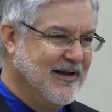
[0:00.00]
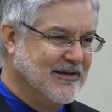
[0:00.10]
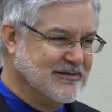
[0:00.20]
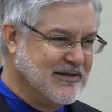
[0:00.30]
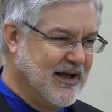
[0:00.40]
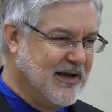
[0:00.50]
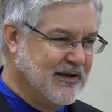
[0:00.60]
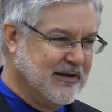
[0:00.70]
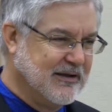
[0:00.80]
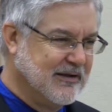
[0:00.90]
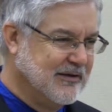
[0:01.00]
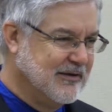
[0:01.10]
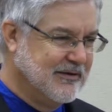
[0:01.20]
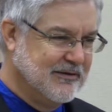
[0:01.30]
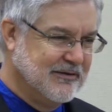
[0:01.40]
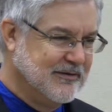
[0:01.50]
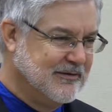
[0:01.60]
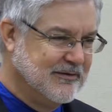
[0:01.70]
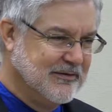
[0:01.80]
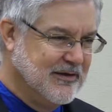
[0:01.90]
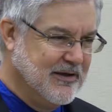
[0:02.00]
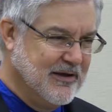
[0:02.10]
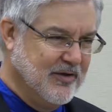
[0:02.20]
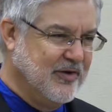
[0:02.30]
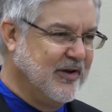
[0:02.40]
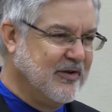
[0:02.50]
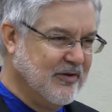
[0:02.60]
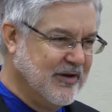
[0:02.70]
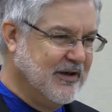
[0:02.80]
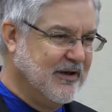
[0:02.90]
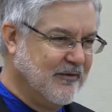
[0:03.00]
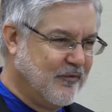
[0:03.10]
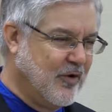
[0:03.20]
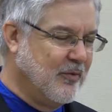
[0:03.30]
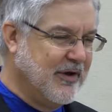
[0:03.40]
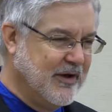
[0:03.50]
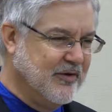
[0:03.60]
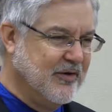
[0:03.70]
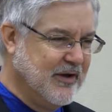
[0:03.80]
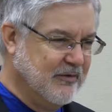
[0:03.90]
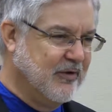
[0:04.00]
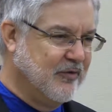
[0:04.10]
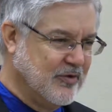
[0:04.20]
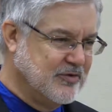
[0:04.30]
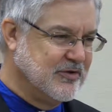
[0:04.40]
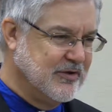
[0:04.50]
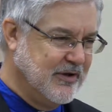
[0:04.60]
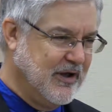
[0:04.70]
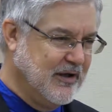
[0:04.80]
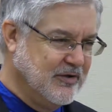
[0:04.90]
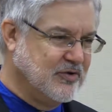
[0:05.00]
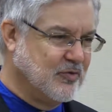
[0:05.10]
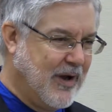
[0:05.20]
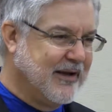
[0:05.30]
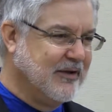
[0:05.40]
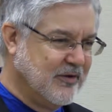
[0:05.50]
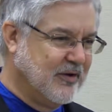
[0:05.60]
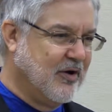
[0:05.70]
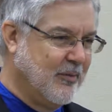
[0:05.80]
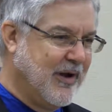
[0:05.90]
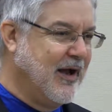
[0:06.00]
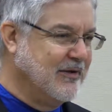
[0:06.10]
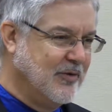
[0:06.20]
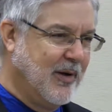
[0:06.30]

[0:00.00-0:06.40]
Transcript: It's like you think you're in forward and you're in reverse, and you just whack into the car behind you.